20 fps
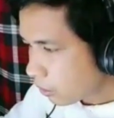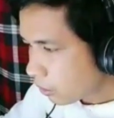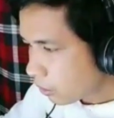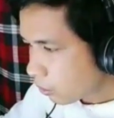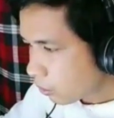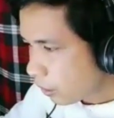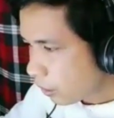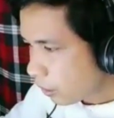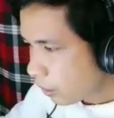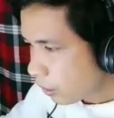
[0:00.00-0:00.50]

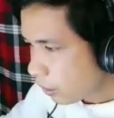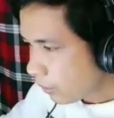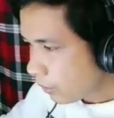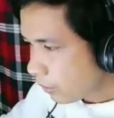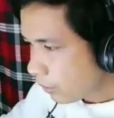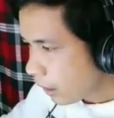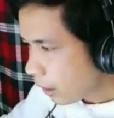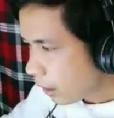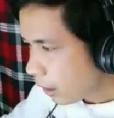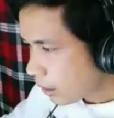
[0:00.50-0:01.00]
we have d
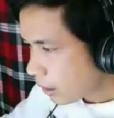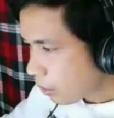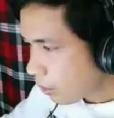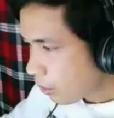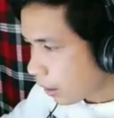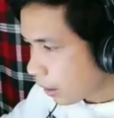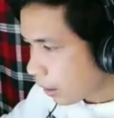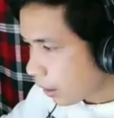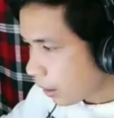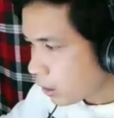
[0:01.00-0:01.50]
sub
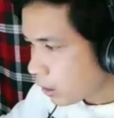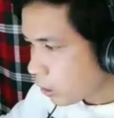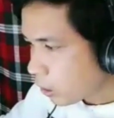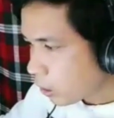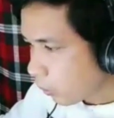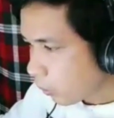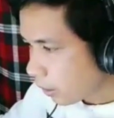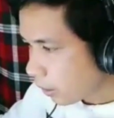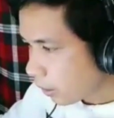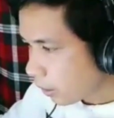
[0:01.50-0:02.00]
I
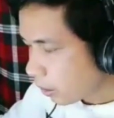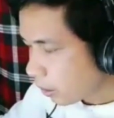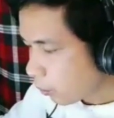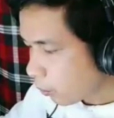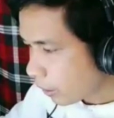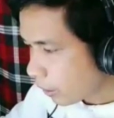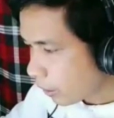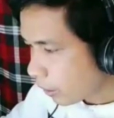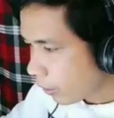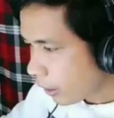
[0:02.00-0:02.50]
squared.
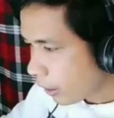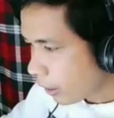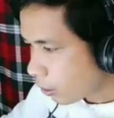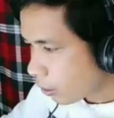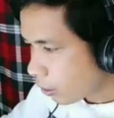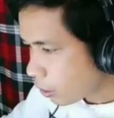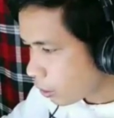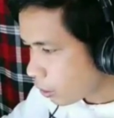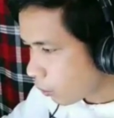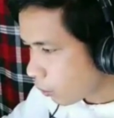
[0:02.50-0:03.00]
We're going
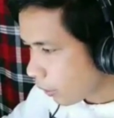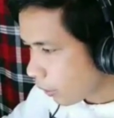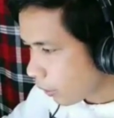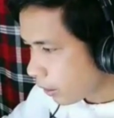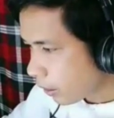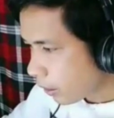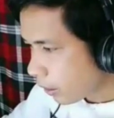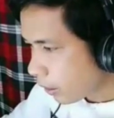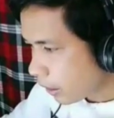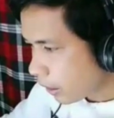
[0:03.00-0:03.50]
to square
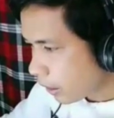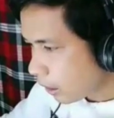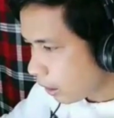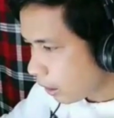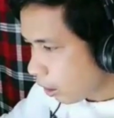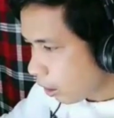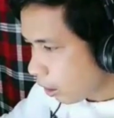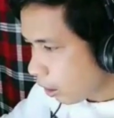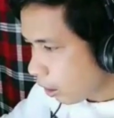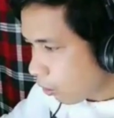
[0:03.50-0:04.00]
the
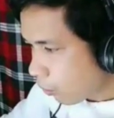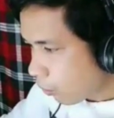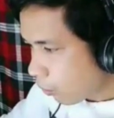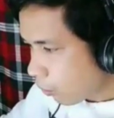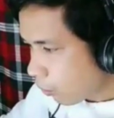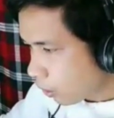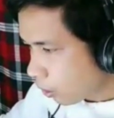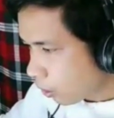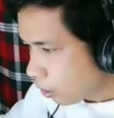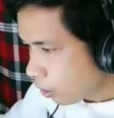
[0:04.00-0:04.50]
fourth
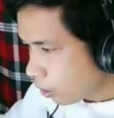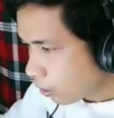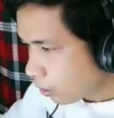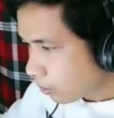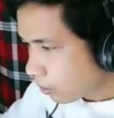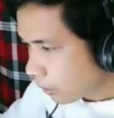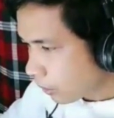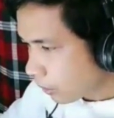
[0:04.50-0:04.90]
column.